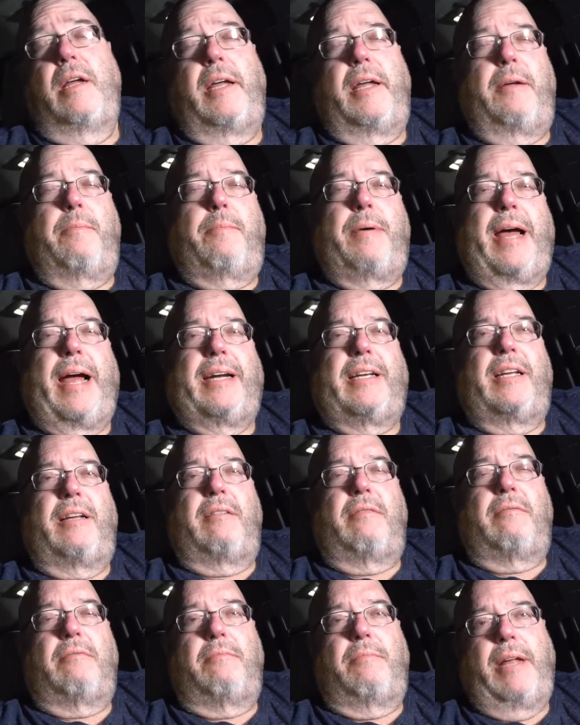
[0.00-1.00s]
Impact
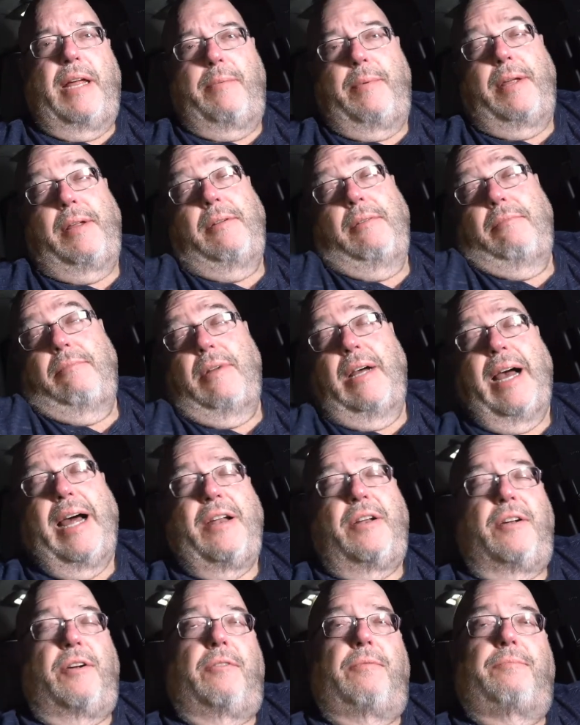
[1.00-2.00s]
it, maybe I
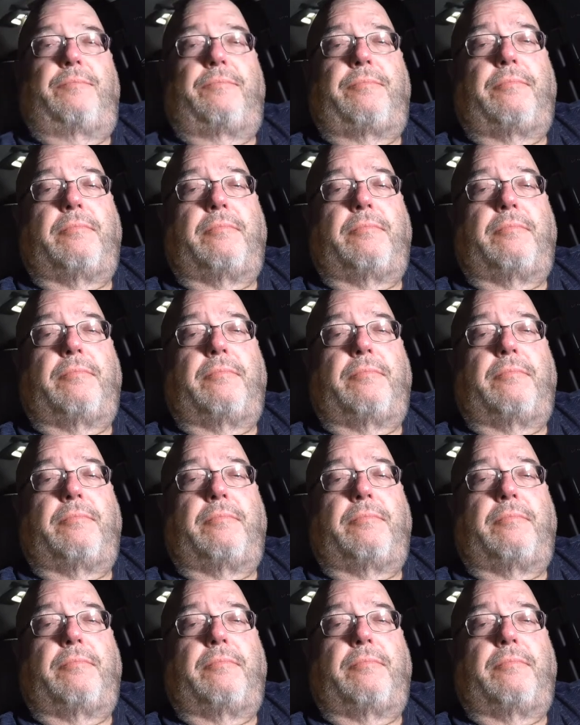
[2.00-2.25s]
don't know,